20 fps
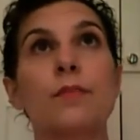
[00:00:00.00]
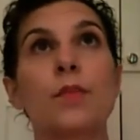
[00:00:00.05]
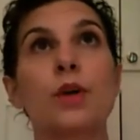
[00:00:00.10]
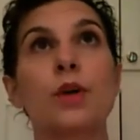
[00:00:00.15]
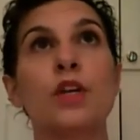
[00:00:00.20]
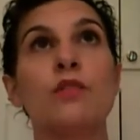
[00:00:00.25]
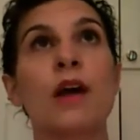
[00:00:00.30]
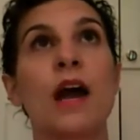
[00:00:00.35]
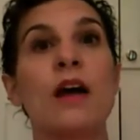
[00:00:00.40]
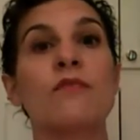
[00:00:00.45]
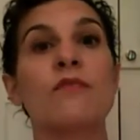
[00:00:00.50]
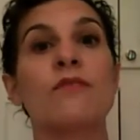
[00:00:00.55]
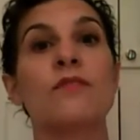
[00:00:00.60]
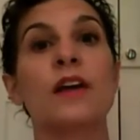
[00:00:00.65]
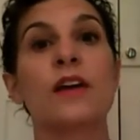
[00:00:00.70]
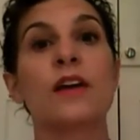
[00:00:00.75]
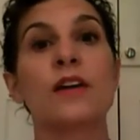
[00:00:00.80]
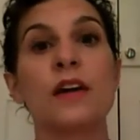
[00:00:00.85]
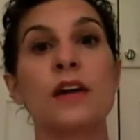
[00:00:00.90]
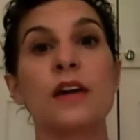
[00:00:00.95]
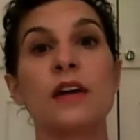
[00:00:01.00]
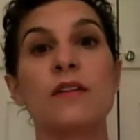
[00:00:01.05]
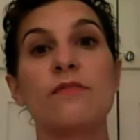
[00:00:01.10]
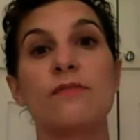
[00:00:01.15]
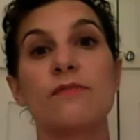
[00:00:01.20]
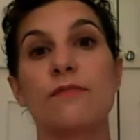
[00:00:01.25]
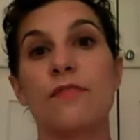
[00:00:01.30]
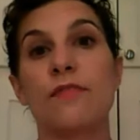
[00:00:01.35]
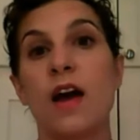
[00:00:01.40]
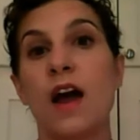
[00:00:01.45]
when you got very
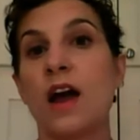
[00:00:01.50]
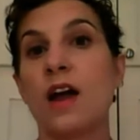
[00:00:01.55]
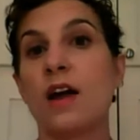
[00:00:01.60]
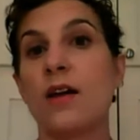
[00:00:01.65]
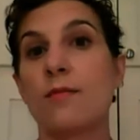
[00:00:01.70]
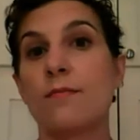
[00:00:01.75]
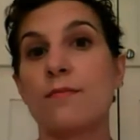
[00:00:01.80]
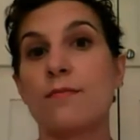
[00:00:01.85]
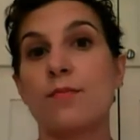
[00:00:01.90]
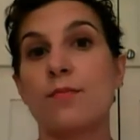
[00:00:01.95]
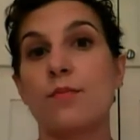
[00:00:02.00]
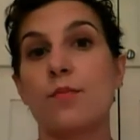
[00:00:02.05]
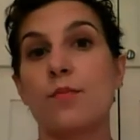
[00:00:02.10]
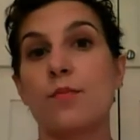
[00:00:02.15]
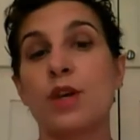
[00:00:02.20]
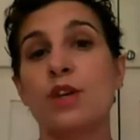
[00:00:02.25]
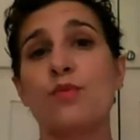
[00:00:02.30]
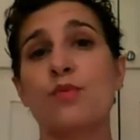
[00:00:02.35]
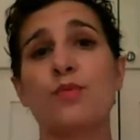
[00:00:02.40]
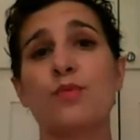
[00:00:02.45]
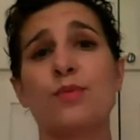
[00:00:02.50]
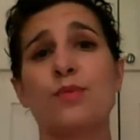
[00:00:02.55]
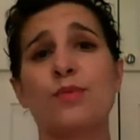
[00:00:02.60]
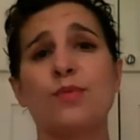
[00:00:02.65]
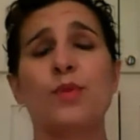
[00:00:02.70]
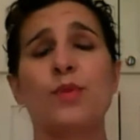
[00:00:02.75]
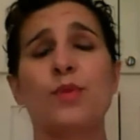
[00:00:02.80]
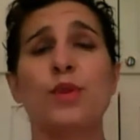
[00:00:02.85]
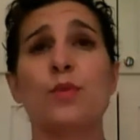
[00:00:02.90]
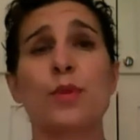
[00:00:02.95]
far, when you
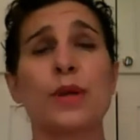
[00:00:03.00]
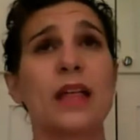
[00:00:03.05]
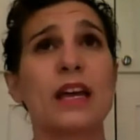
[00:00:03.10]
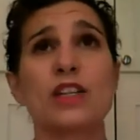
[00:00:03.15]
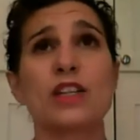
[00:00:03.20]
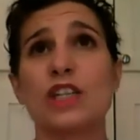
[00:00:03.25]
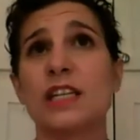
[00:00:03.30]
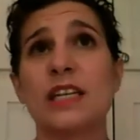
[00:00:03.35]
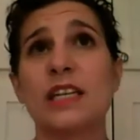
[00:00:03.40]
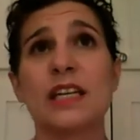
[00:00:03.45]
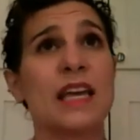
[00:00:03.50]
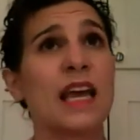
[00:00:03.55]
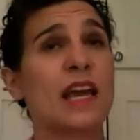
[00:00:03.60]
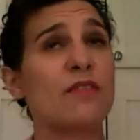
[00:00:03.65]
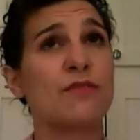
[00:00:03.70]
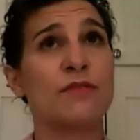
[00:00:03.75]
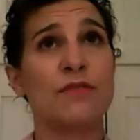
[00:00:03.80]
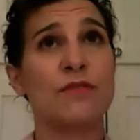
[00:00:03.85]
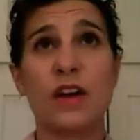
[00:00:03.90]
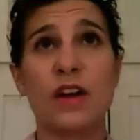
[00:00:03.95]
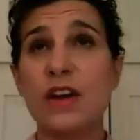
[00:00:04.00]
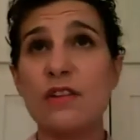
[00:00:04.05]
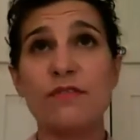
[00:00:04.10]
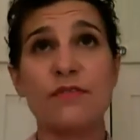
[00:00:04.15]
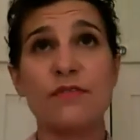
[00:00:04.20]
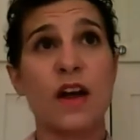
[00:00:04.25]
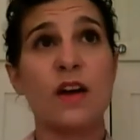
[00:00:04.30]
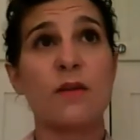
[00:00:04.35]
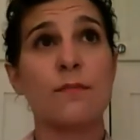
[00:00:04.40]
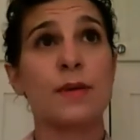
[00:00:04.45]
really actually didn't get very
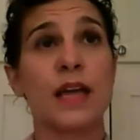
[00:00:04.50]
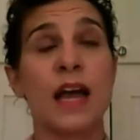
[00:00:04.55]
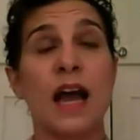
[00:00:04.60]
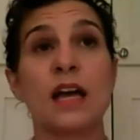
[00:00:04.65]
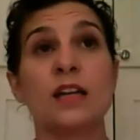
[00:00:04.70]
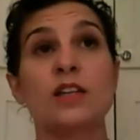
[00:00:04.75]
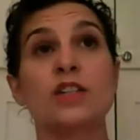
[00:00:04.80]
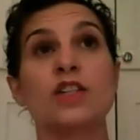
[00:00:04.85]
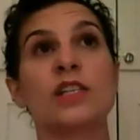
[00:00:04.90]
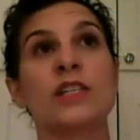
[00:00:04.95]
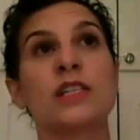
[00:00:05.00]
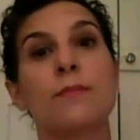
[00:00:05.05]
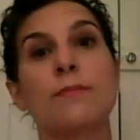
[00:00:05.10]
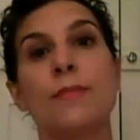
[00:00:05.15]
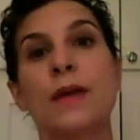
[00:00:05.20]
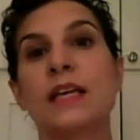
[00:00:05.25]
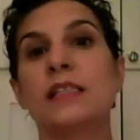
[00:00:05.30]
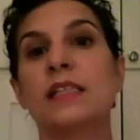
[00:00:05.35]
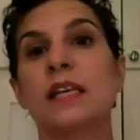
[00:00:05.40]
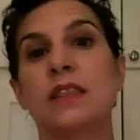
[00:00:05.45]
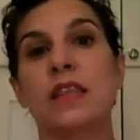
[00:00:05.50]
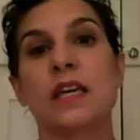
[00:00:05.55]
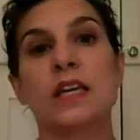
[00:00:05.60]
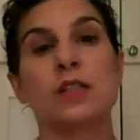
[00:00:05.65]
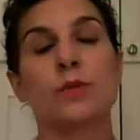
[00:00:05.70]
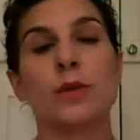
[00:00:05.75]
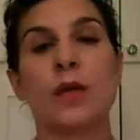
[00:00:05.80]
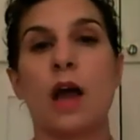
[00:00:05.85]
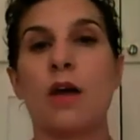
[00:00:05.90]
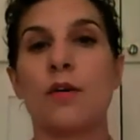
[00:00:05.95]
far beyond just the basic
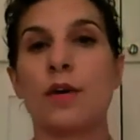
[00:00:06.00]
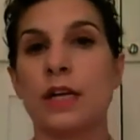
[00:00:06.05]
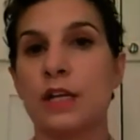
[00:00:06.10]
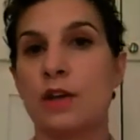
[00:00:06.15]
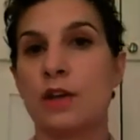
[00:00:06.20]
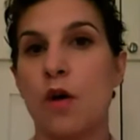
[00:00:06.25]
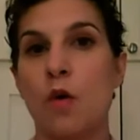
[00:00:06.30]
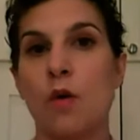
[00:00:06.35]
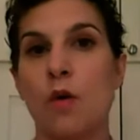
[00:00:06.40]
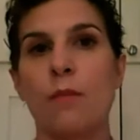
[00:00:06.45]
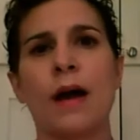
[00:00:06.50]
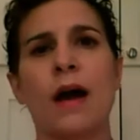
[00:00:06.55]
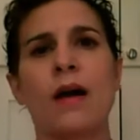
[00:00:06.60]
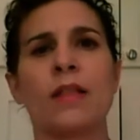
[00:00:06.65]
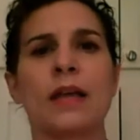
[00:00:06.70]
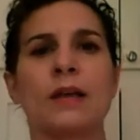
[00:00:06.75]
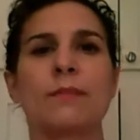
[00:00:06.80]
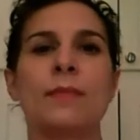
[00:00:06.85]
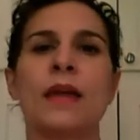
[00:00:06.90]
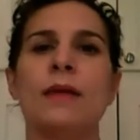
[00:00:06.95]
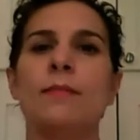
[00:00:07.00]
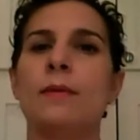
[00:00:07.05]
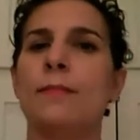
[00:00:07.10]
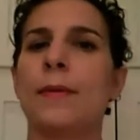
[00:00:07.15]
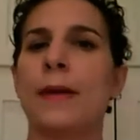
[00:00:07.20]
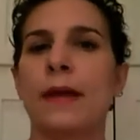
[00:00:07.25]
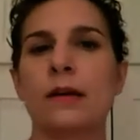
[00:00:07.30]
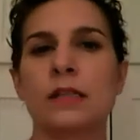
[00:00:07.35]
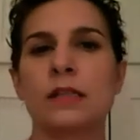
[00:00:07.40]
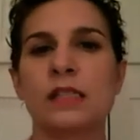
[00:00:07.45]
things we already know about, like maybe
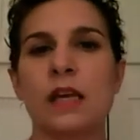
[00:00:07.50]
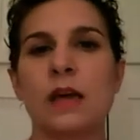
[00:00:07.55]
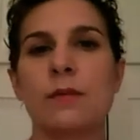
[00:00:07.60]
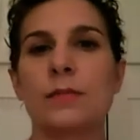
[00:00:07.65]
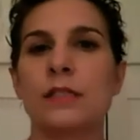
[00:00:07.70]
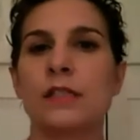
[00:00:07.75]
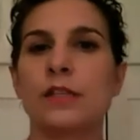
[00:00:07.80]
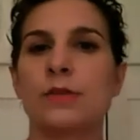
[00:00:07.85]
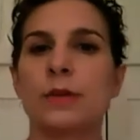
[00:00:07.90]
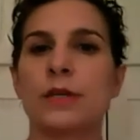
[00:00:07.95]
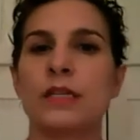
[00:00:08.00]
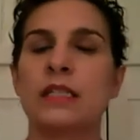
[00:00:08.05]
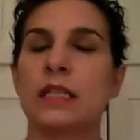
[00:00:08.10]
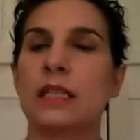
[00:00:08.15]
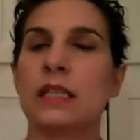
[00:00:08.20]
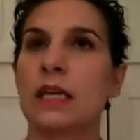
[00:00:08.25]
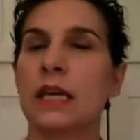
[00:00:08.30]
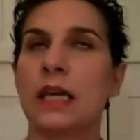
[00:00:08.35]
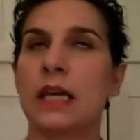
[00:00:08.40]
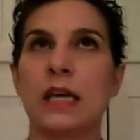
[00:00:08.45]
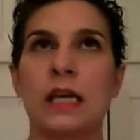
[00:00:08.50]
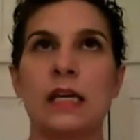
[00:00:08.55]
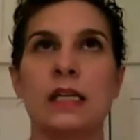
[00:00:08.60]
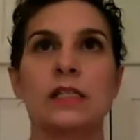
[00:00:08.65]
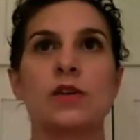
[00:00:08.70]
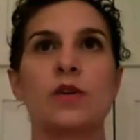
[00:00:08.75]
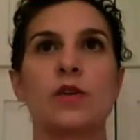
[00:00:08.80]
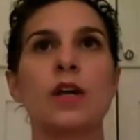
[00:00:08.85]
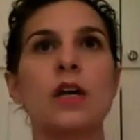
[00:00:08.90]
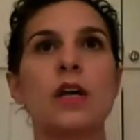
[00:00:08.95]
parents come in to read to the
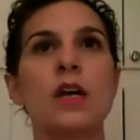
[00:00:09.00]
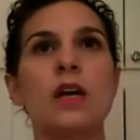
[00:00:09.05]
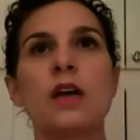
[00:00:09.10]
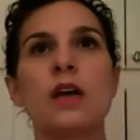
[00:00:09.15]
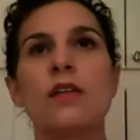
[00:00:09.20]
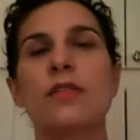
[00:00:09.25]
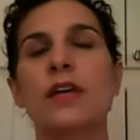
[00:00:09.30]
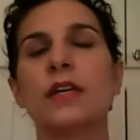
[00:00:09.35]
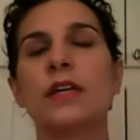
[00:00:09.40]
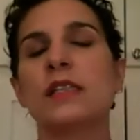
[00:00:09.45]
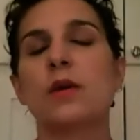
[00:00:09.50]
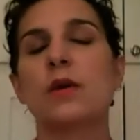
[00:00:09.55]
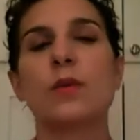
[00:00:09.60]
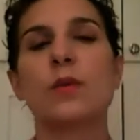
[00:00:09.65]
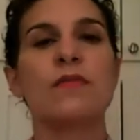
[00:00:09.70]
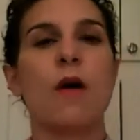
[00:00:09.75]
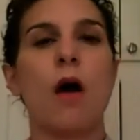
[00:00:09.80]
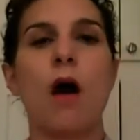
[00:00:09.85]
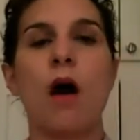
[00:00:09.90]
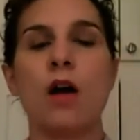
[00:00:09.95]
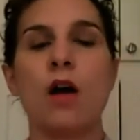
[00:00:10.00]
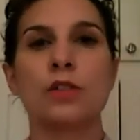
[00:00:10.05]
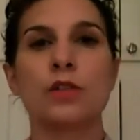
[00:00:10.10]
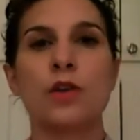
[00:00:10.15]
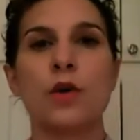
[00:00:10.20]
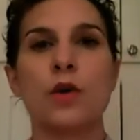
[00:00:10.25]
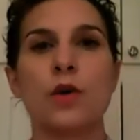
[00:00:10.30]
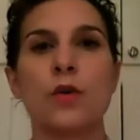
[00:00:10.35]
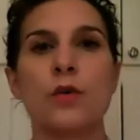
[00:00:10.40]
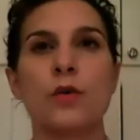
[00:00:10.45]
kids or things that we've all
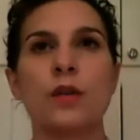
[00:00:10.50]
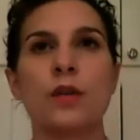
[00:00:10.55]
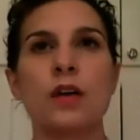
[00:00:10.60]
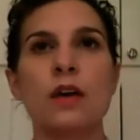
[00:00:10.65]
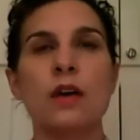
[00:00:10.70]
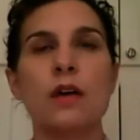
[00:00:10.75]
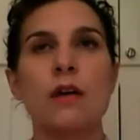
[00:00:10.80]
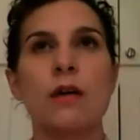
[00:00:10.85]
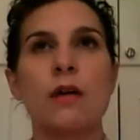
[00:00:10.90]
known,